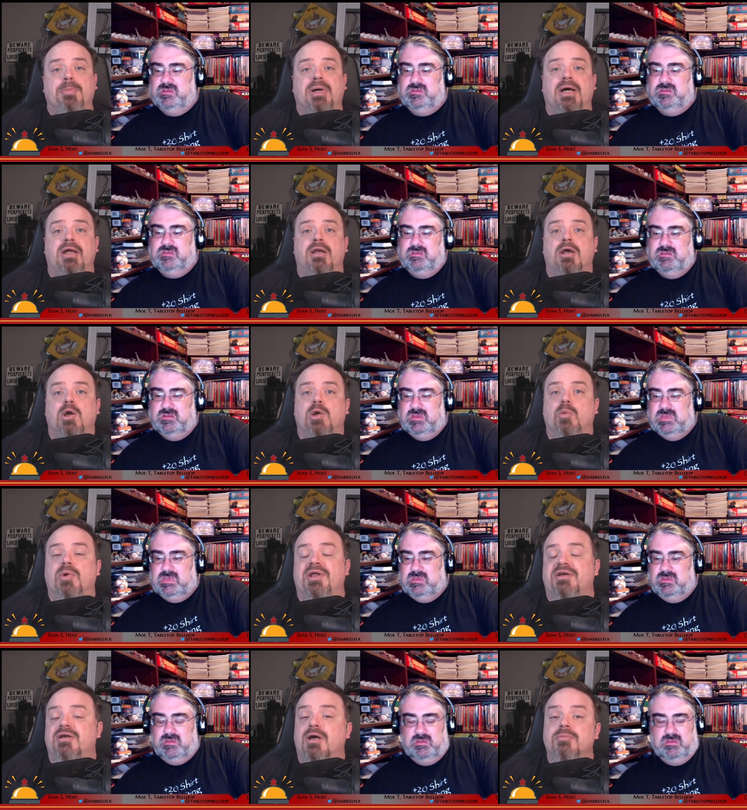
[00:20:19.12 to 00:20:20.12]
Speaker 1: but
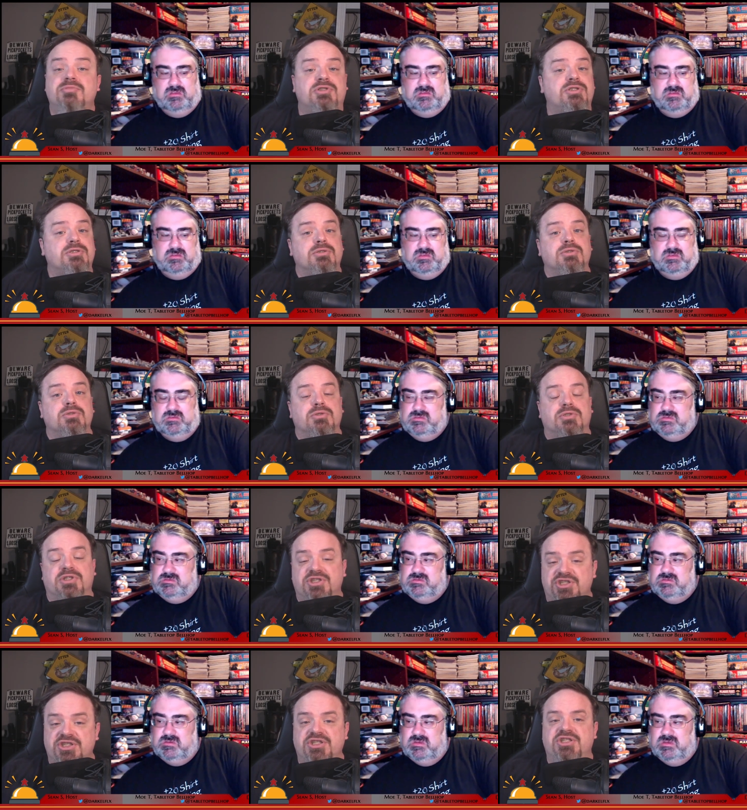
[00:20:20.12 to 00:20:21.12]
when it comes to
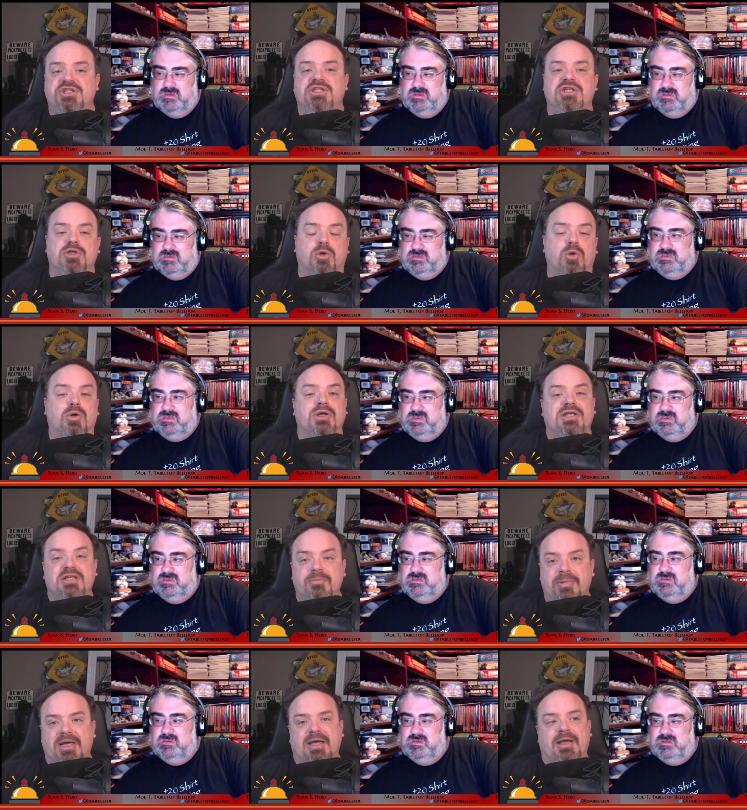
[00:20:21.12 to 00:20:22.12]
Kijiji or
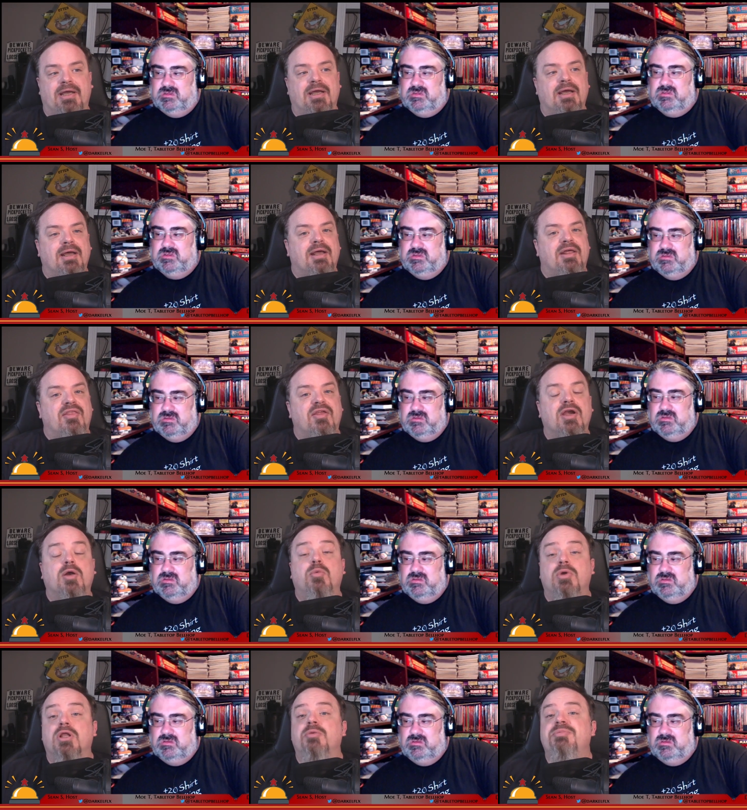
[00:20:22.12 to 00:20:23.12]
eBay,
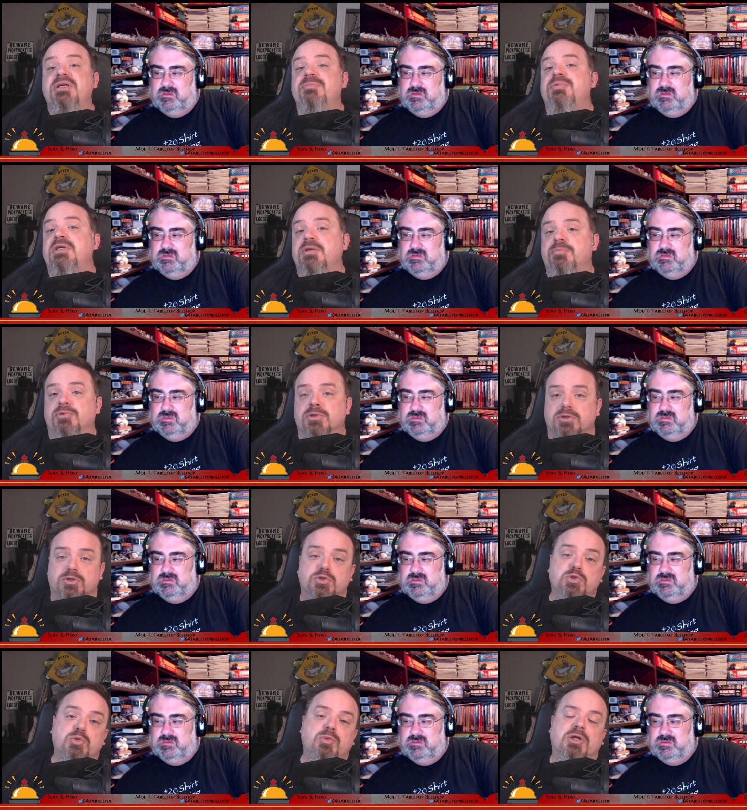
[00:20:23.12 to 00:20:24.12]
there will be
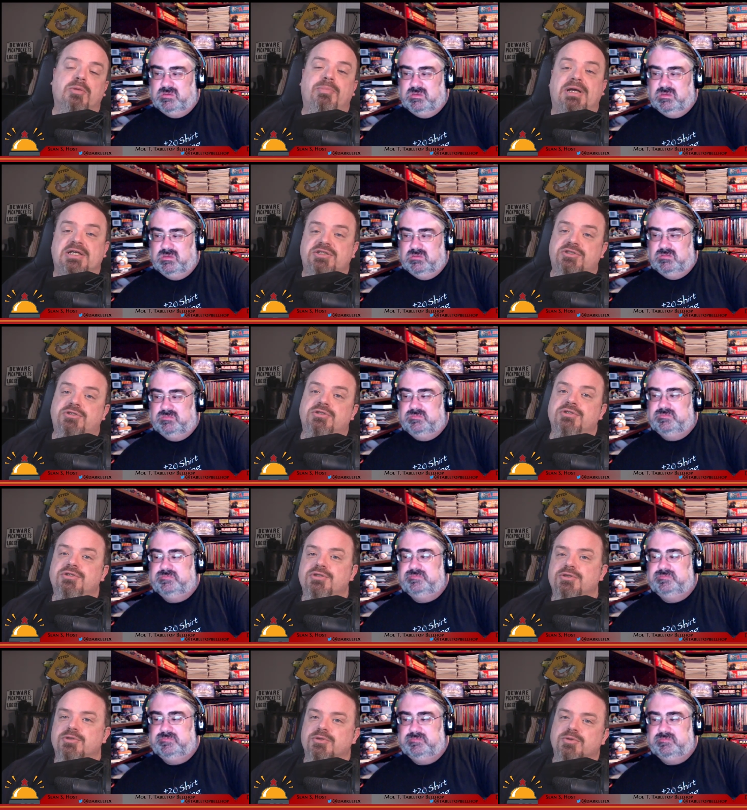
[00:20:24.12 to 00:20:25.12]
people who will pester
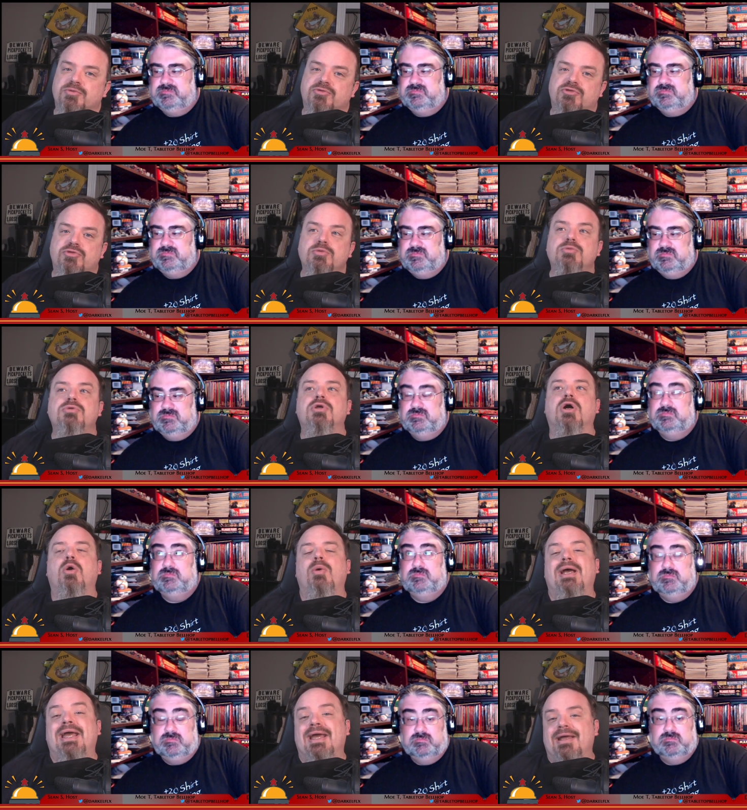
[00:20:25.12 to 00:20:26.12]
you to
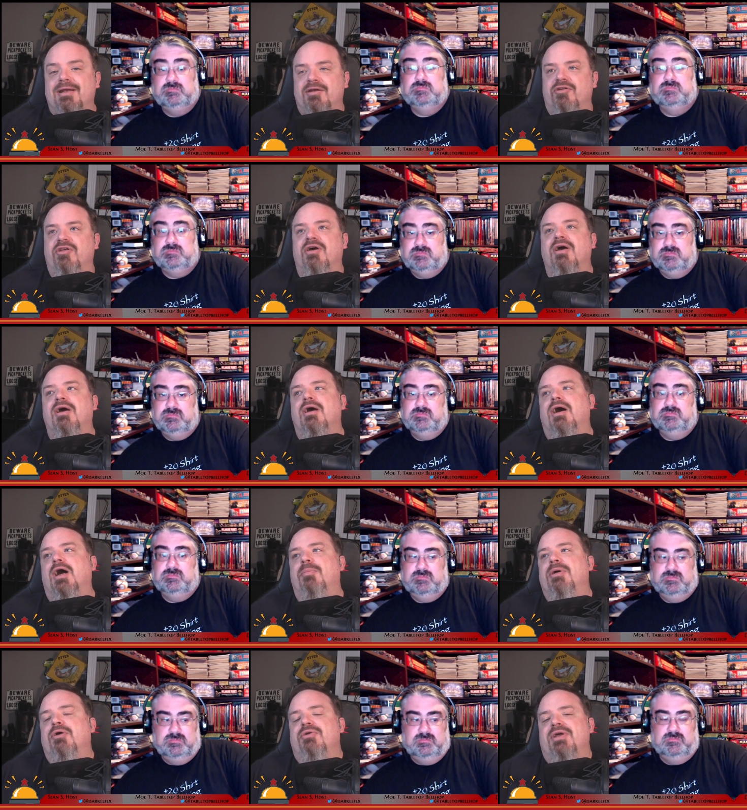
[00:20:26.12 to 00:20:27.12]
no end
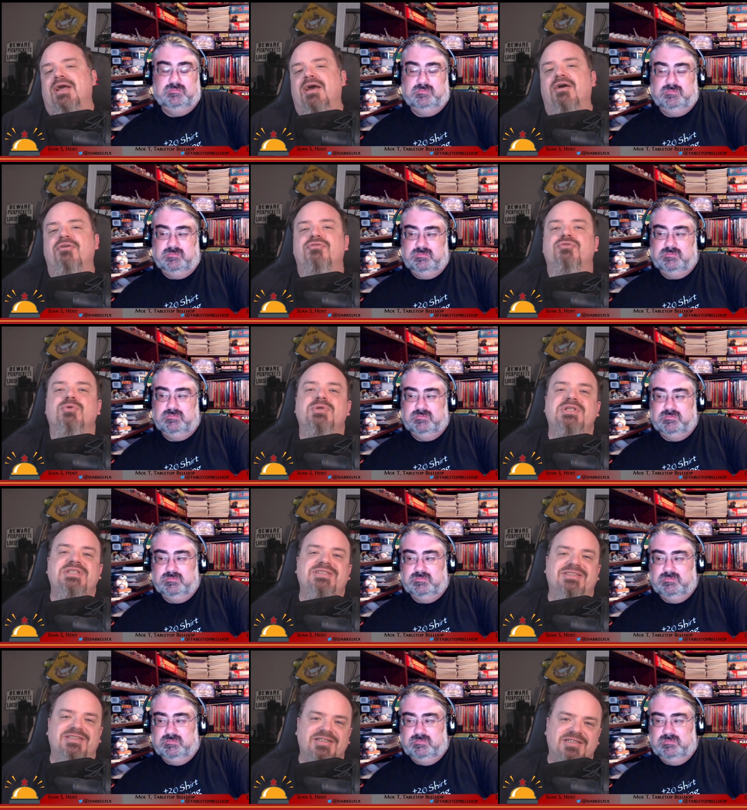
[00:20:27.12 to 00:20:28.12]
about
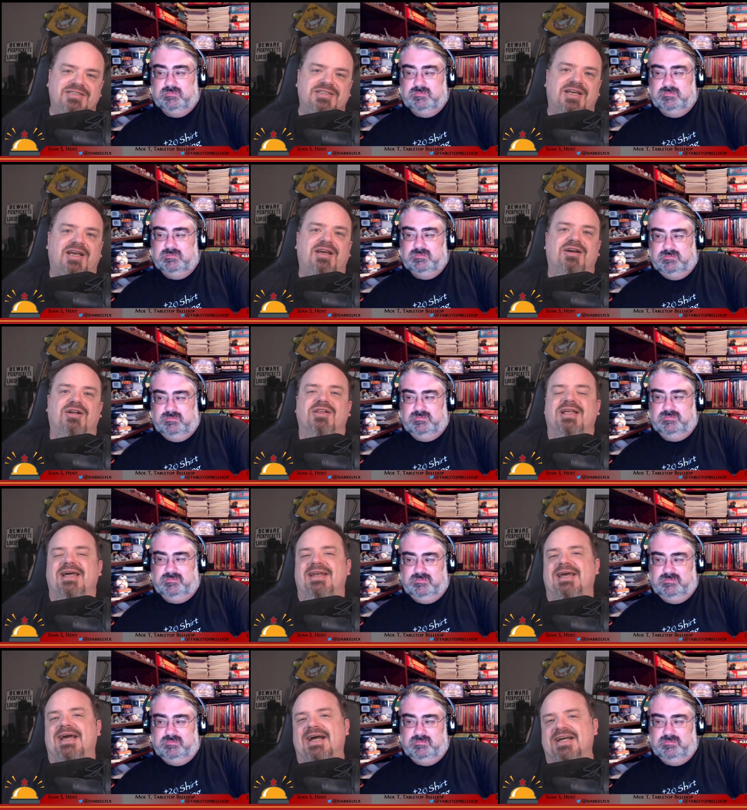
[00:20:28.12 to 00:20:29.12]
every detail
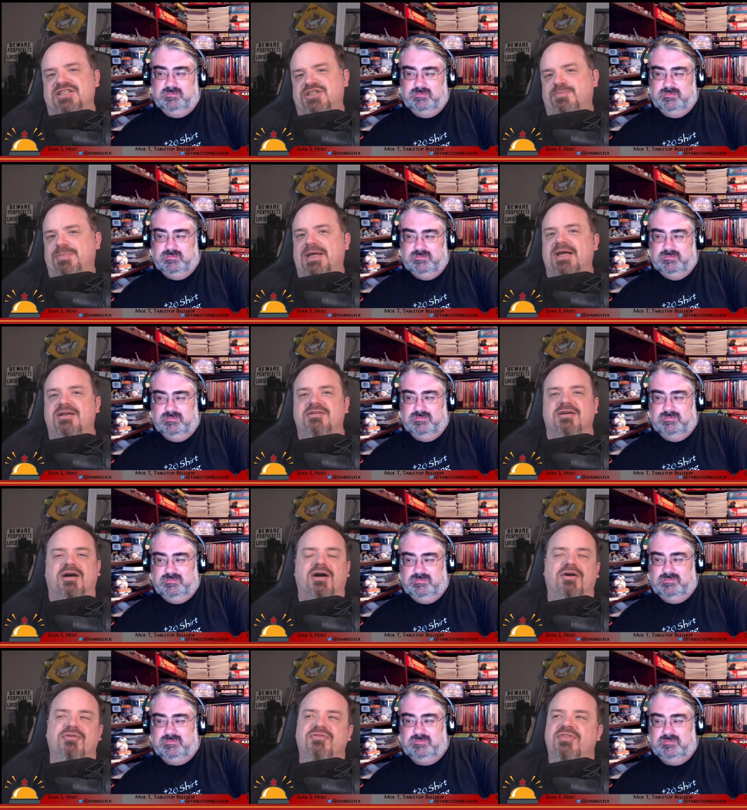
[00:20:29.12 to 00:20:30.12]
and aspect
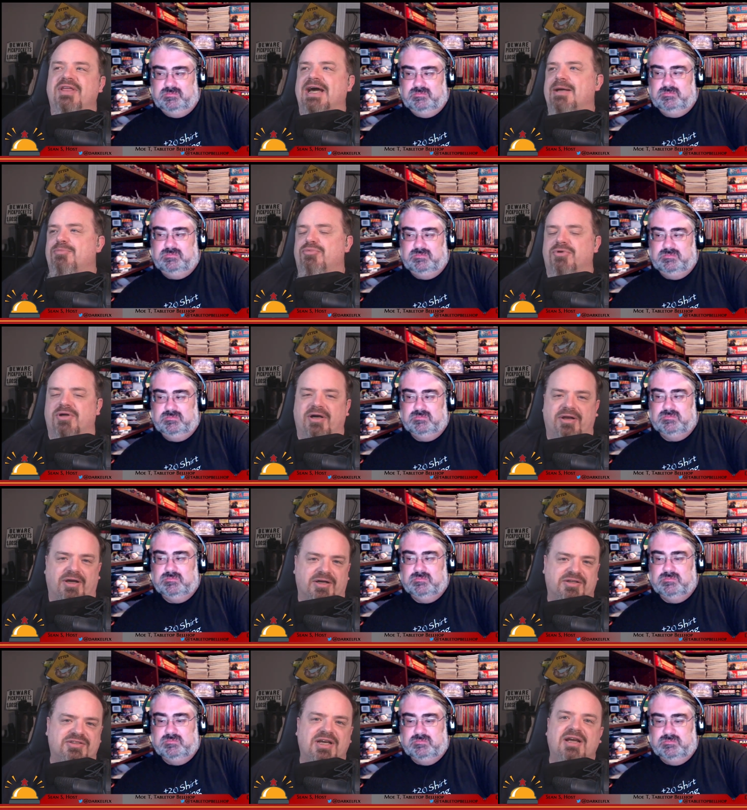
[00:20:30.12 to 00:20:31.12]
of that
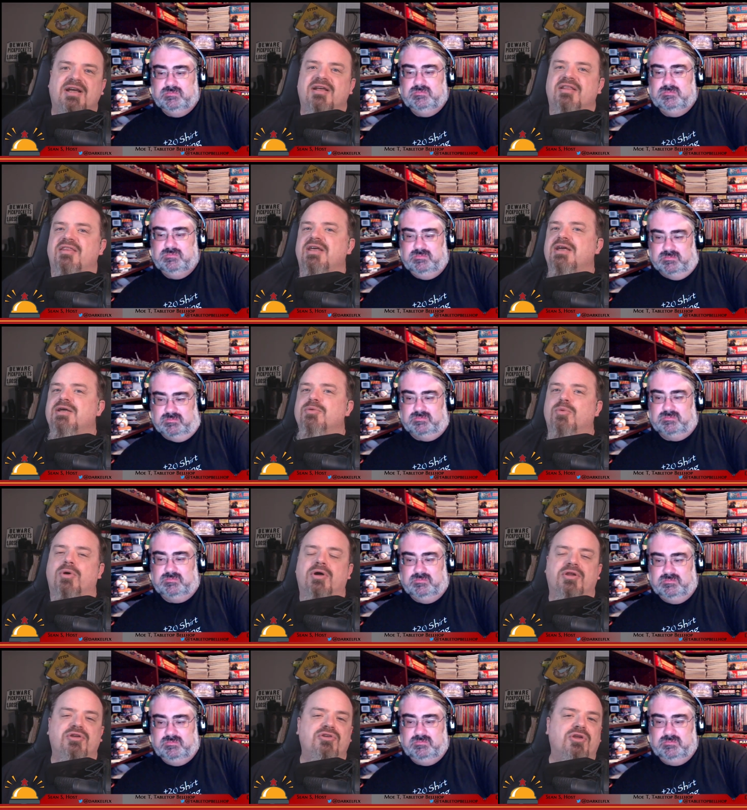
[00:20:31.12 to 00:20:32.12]
product. They mm-hmm.
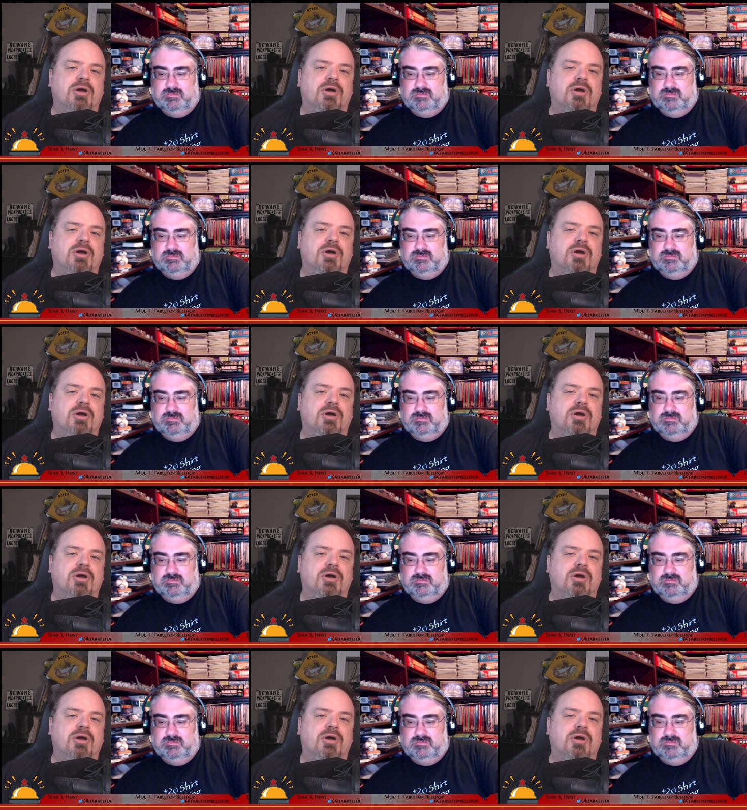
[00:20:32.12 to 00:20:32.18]
want to